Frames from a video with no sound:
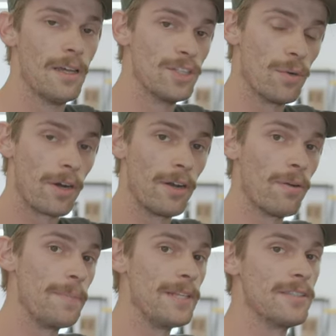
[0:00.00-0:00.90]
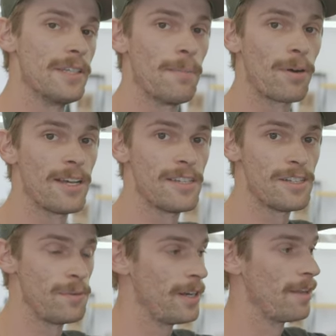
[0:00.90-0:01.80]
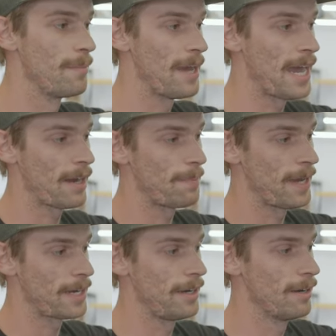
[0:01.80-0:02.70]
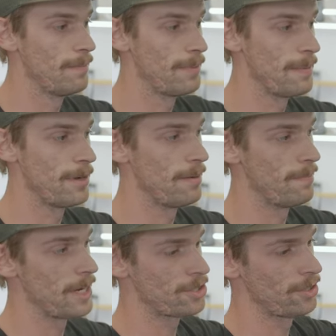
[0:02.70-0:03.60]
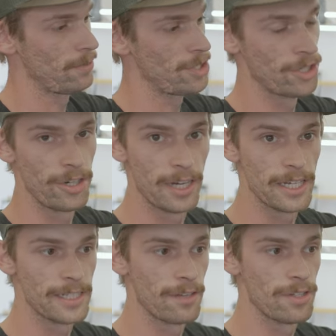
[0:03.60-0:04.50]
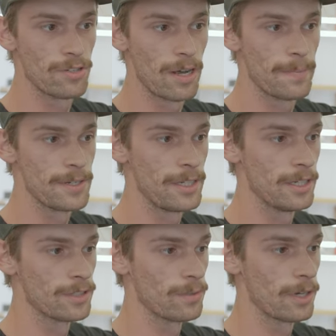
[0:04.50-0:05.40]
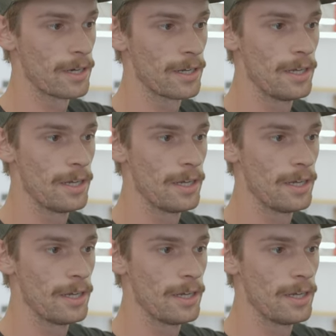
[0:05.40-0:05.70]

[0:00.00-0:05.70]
So we're going to repeat the same process we did on the back back here, but I'm going to make sure that we show you guys how these drop-in T-nuts work.